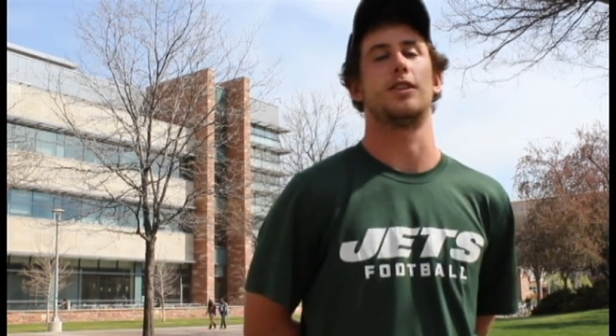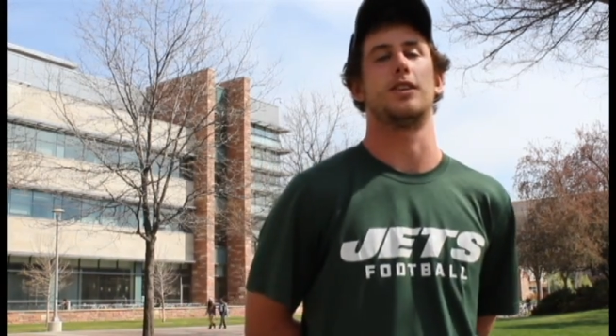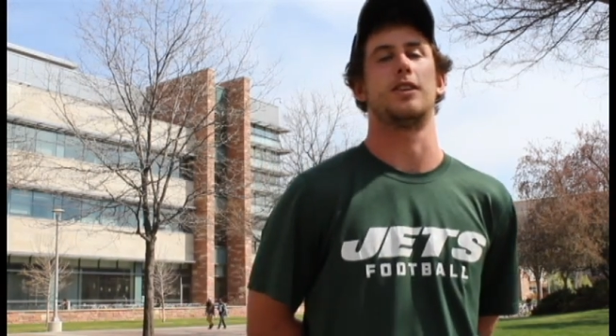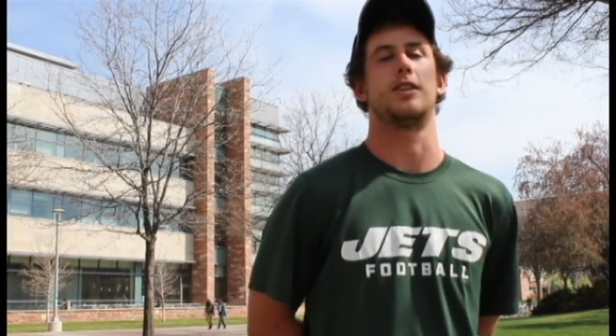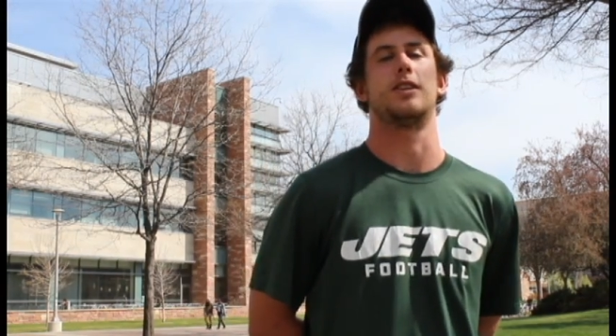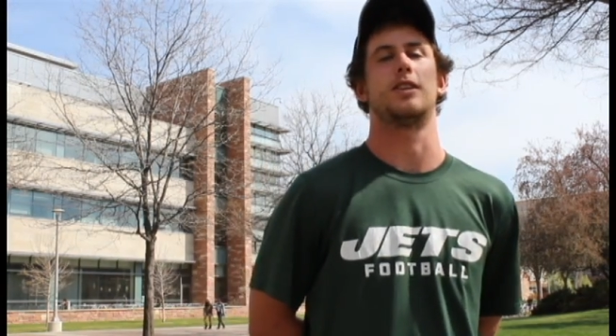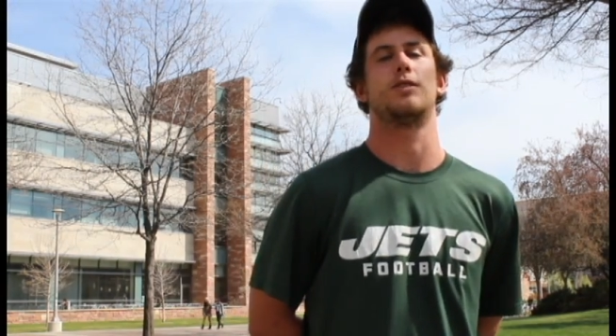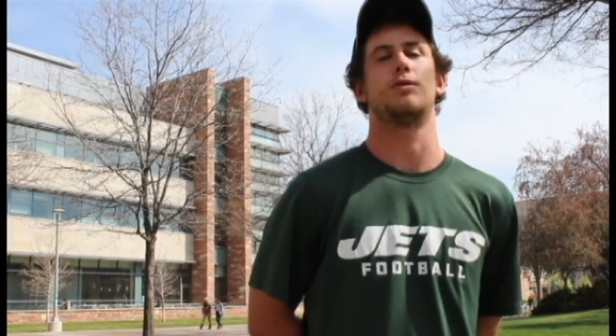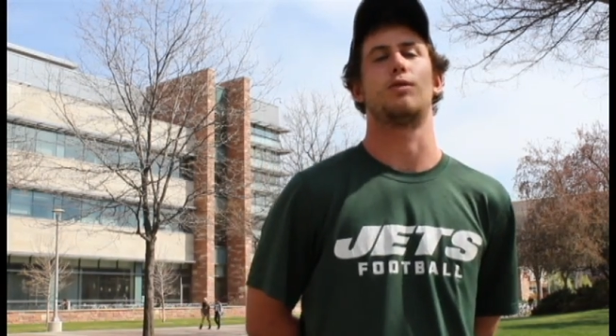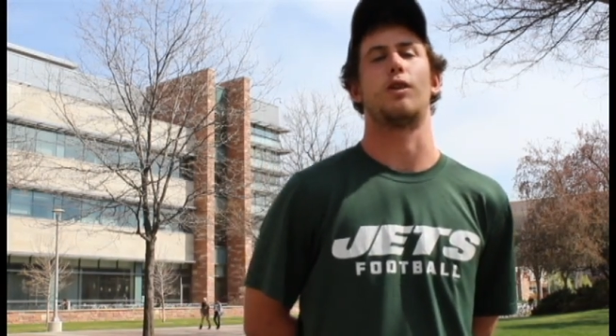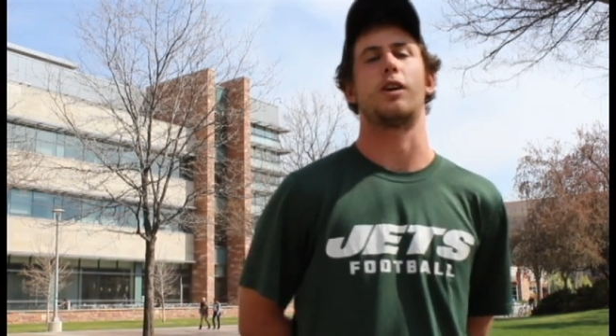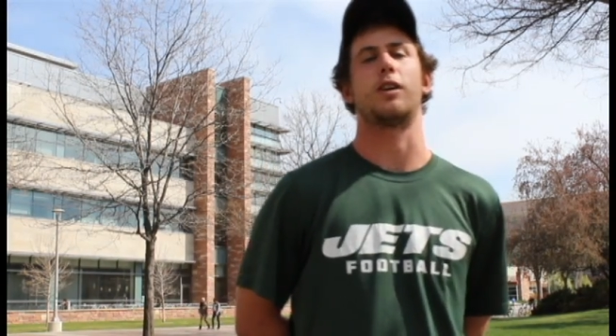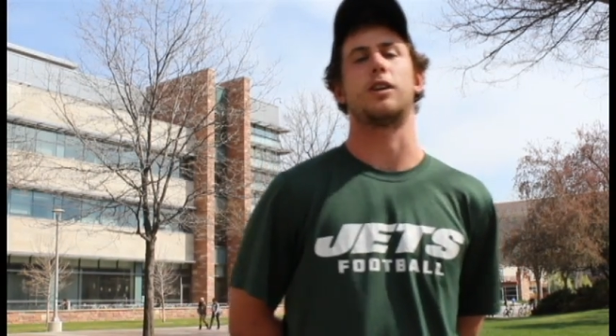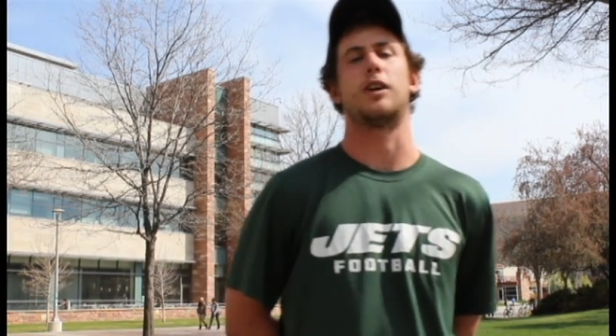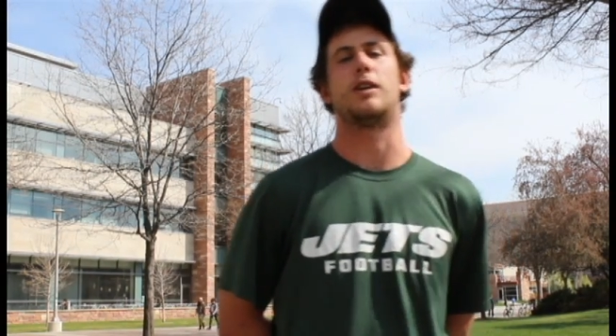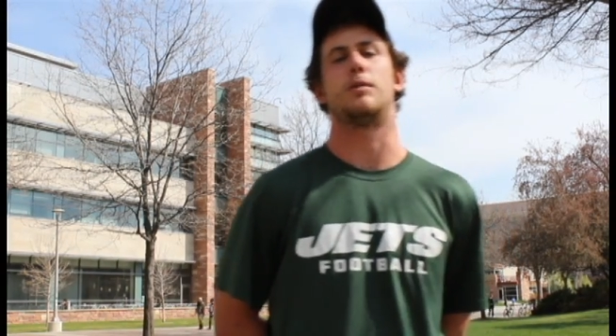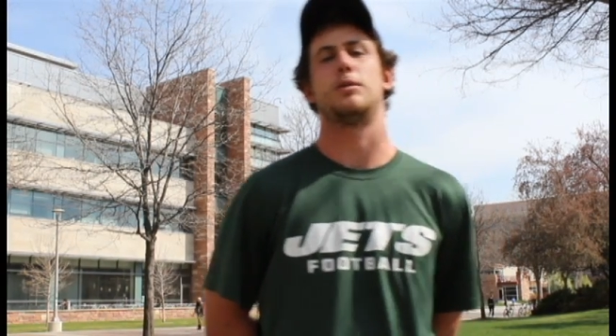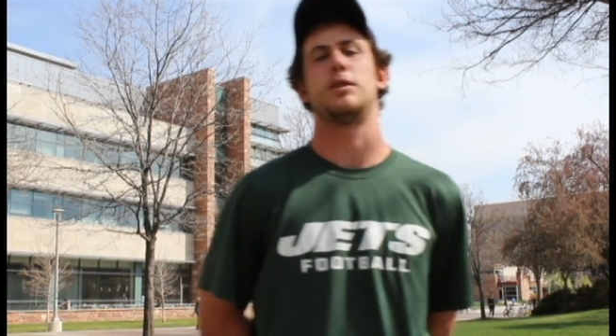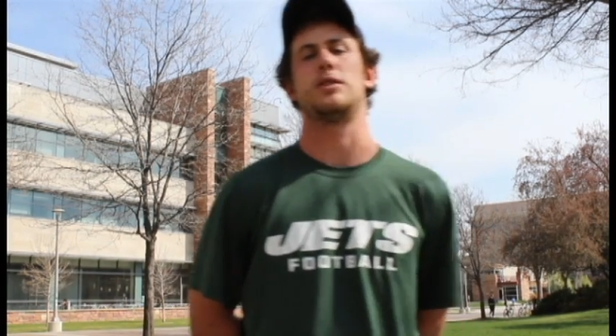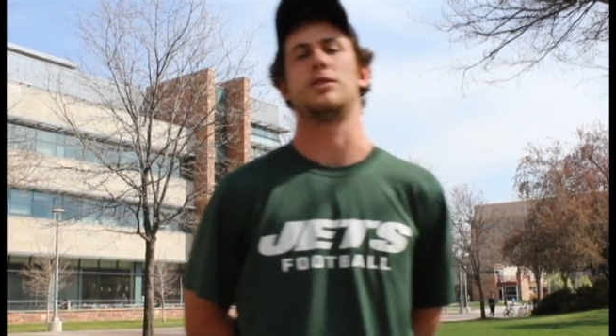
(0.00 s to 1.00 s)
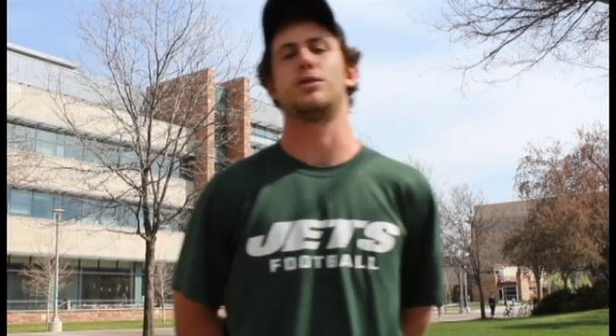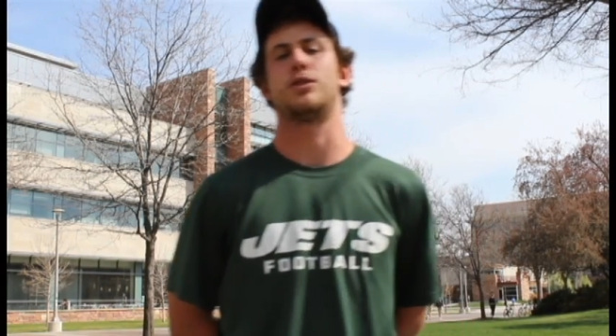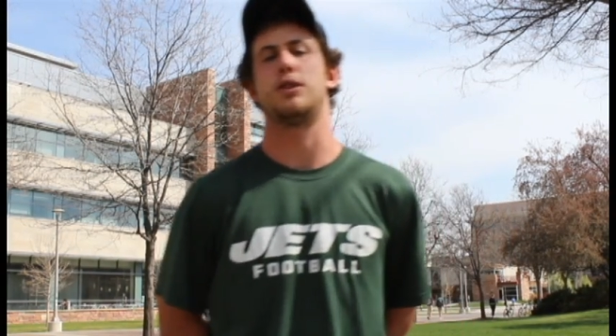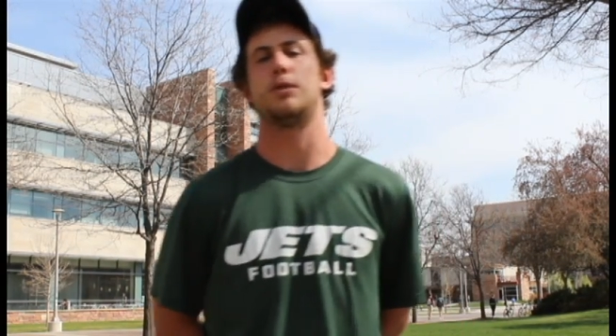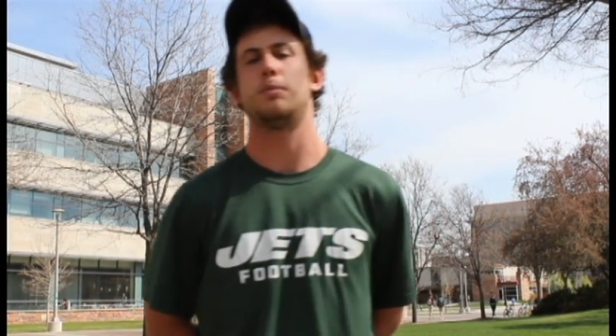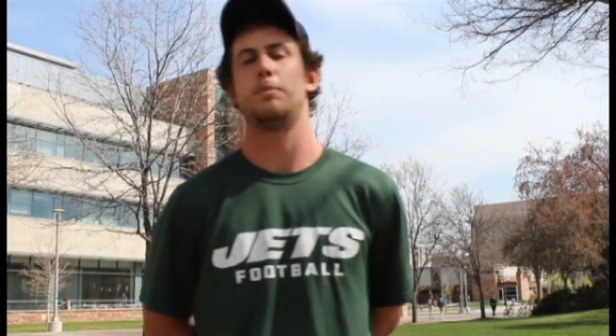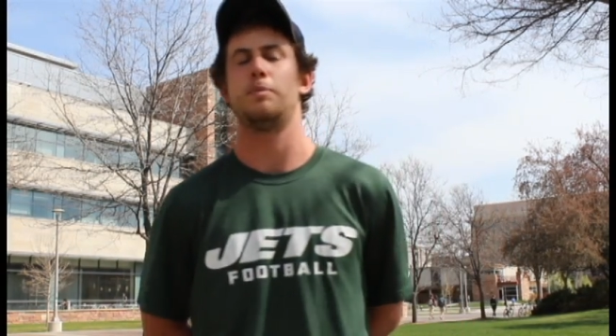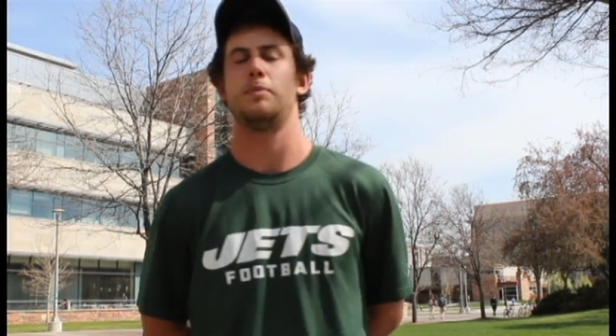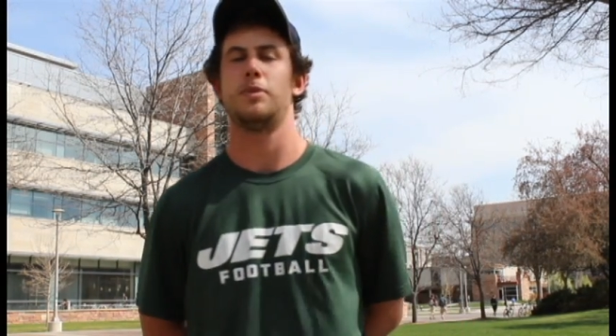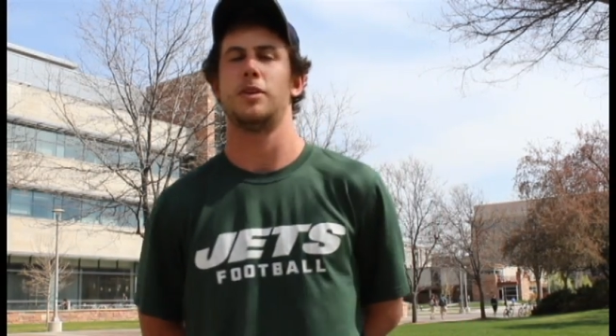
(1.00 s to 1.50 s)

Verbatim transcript: the rock climbing trip